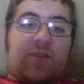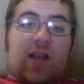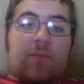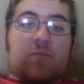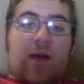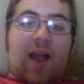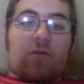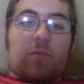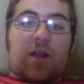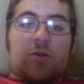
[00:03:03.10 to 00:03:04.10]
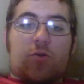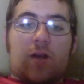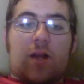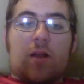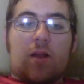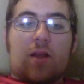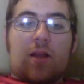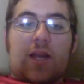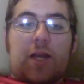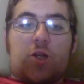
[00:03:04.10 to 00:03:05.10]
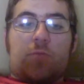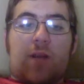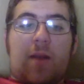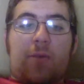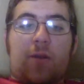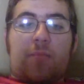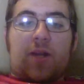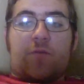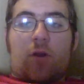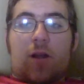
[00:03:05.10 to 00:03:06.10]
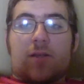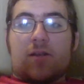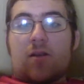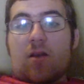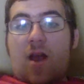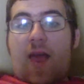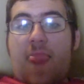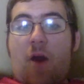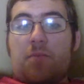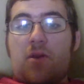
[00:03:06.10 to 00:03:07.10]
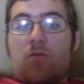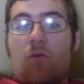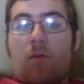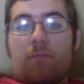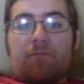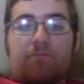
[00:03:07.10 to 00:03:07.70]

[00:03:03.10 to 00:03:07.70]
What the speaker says: if he comes back from injury, he should be able to pitch for us, and that would be cool.